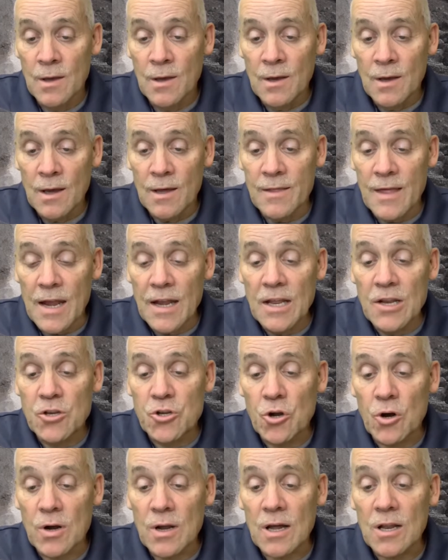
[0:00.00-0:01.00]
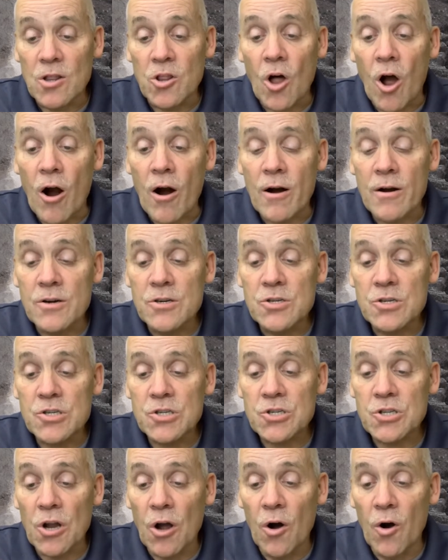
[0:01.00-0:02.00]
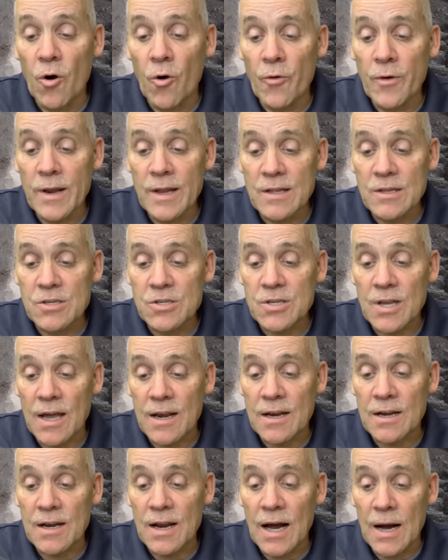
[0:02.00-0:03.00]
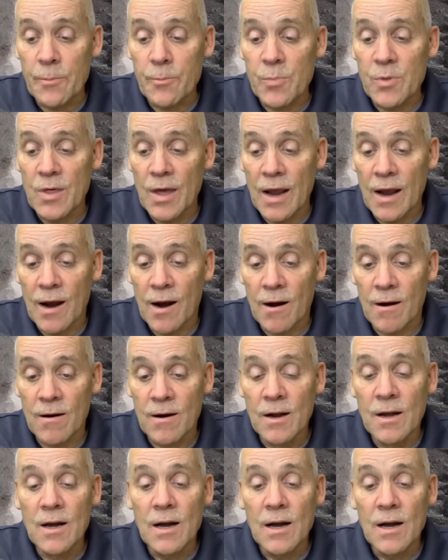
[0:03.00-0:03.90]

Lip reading: And then he took a large stone and set it up there